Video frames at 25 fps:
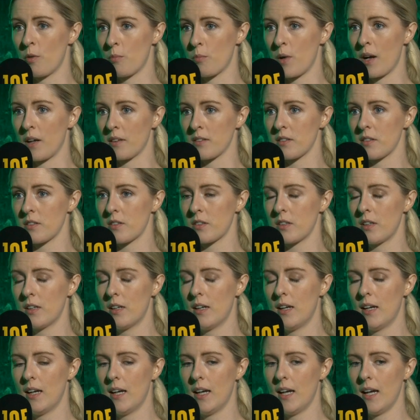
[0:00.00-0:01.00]
from Brexit,
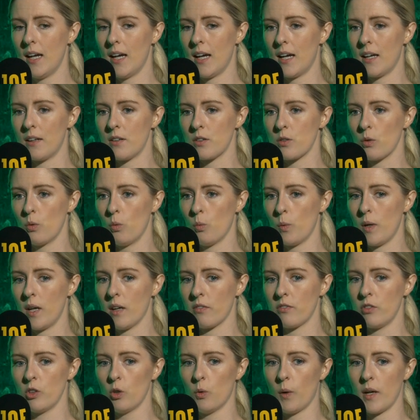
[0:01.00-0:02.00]
mm. and we
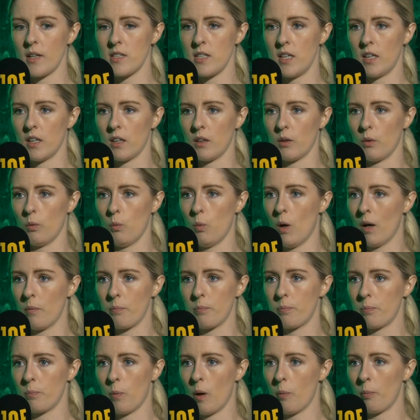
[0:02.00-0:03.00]
have no idea what,
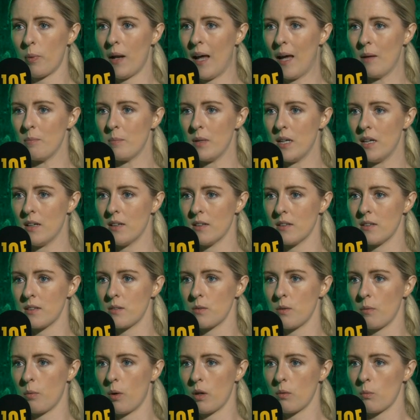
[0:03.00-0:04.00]
what Plan B
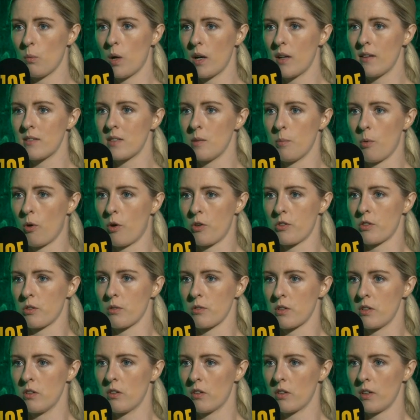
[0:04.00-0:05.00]
is. What, what is the border
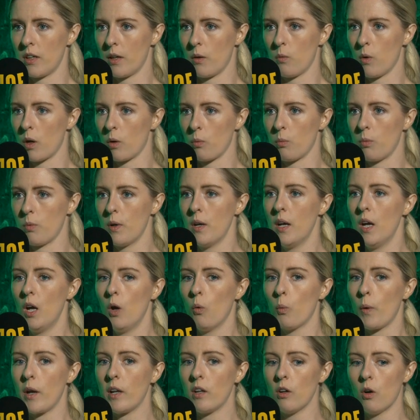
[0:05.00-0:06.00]
going to look like? What hmm.
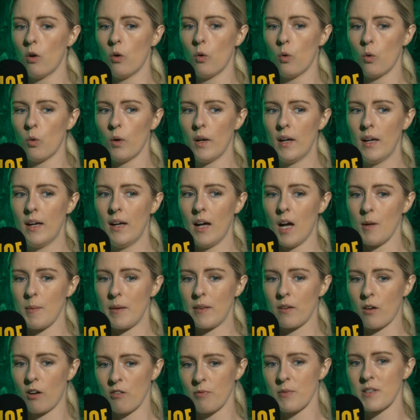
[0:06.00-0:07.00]
we know, I
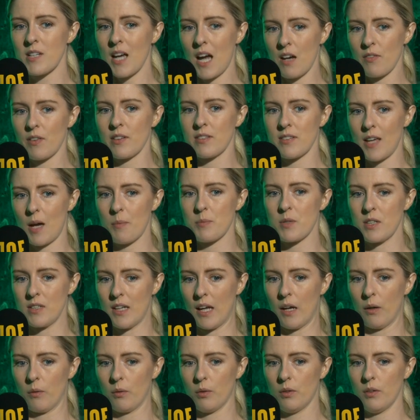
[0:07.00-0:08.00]
mean, the government have accepted
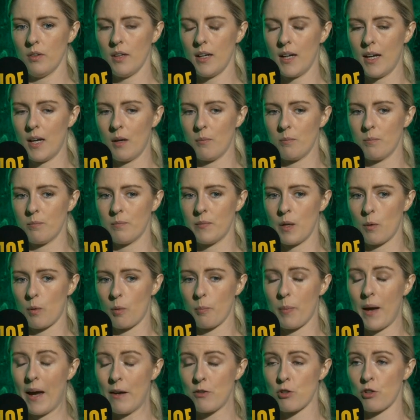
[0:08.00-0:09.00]
now. Um, they were
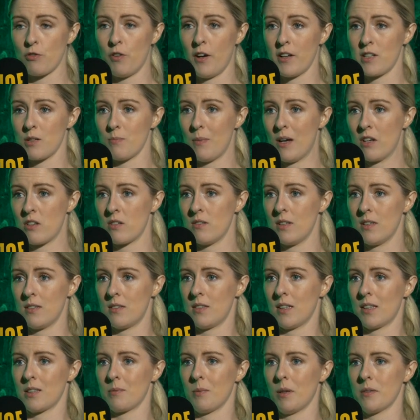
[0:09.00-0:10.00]
petrified to mention this
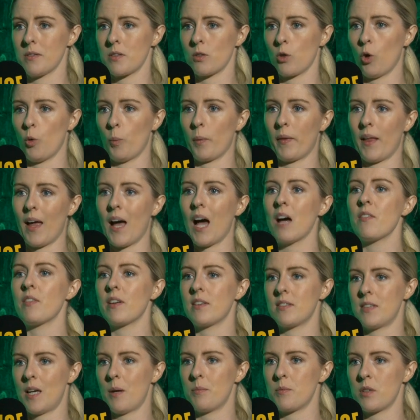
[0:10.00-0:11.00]
six months ago, but they have
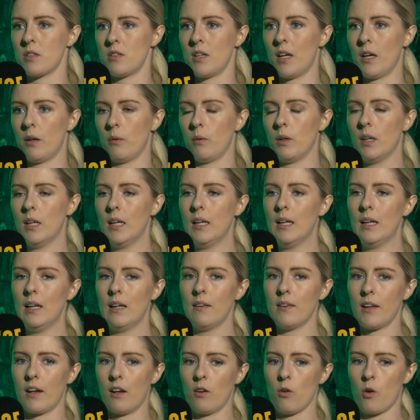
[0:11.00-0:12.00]
accepted now
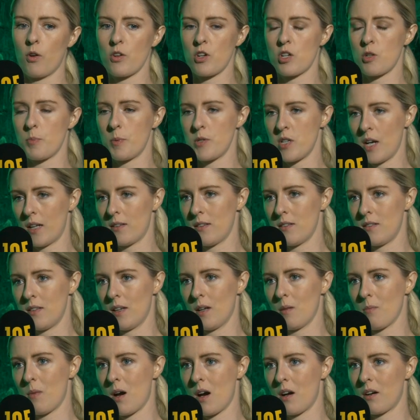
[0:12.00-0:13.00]
that in order to protect the
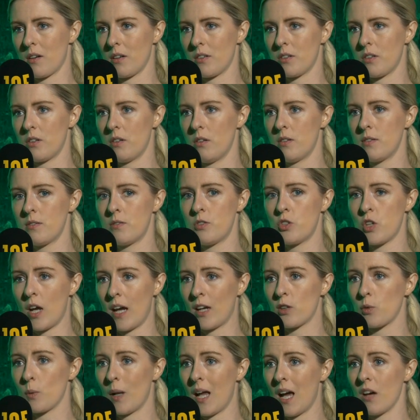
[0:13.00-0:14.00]
single market,
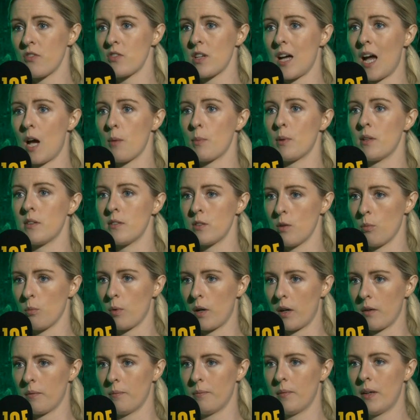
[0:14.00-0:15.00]
checks will have to happen
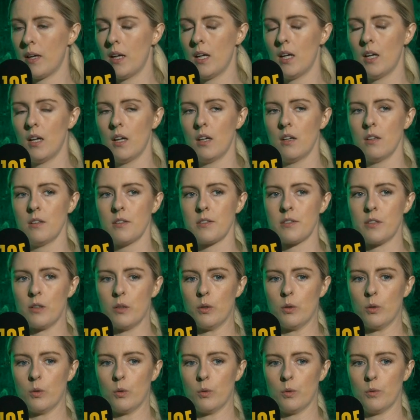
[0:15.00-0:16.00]
somewhere. Mm.
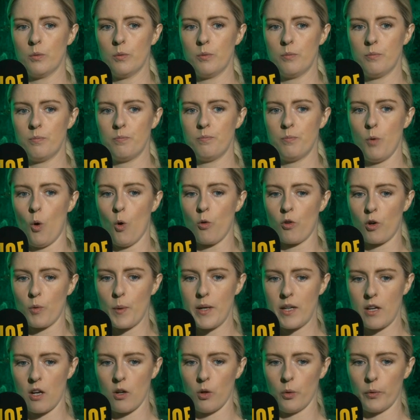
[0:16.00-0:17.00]
So over a
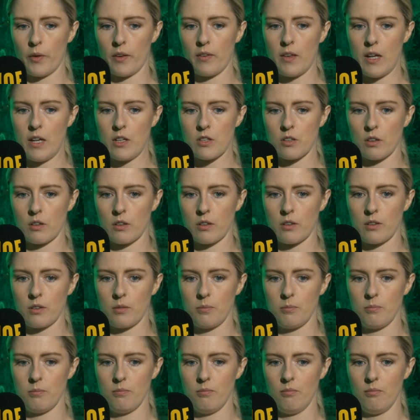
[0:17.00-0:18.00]
week ago, the Taoiseach
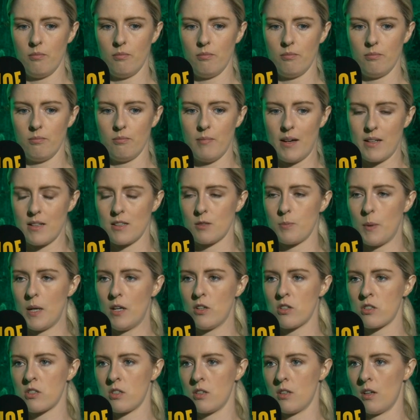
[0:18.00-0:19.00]
made a
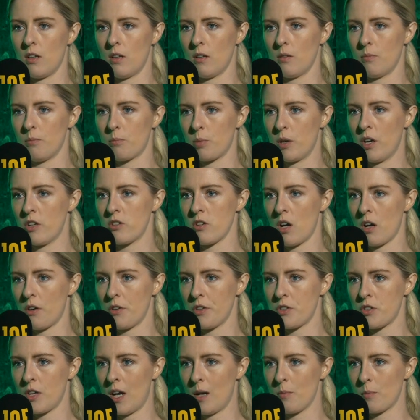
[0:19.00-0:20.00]
speech to the British
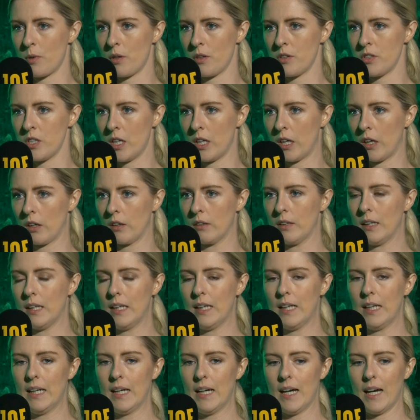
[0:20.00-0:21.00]
Irish Chamber dinner,
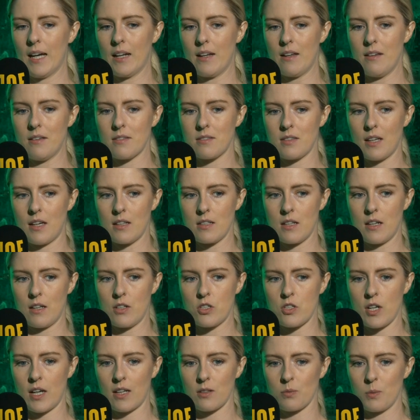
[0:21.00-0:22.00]
and he said uh,
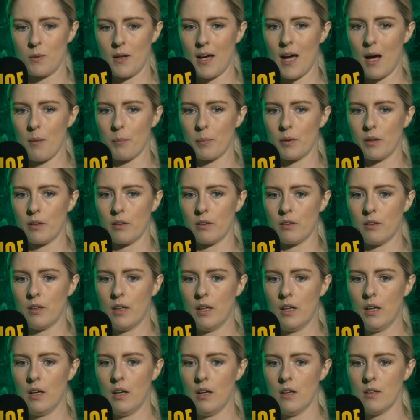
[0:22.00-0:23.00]
checks would happen
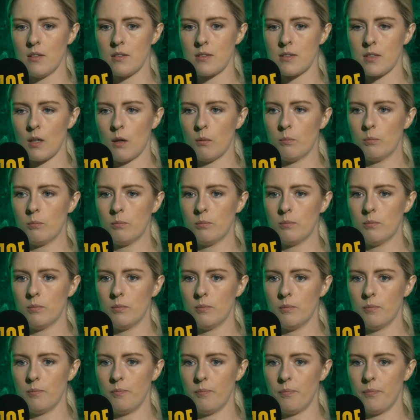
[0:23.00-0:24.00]

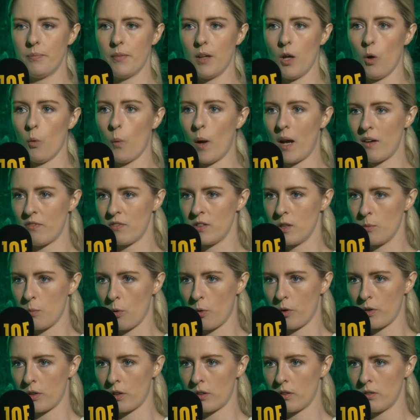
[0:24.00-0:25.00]
some away from the
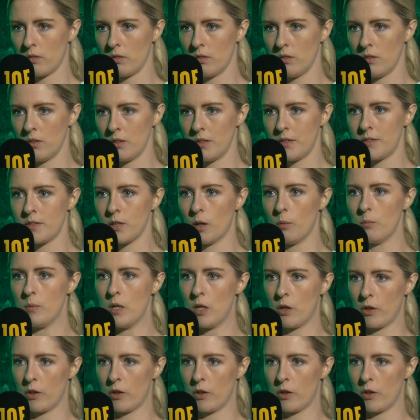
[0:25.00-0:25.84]
border, mm. some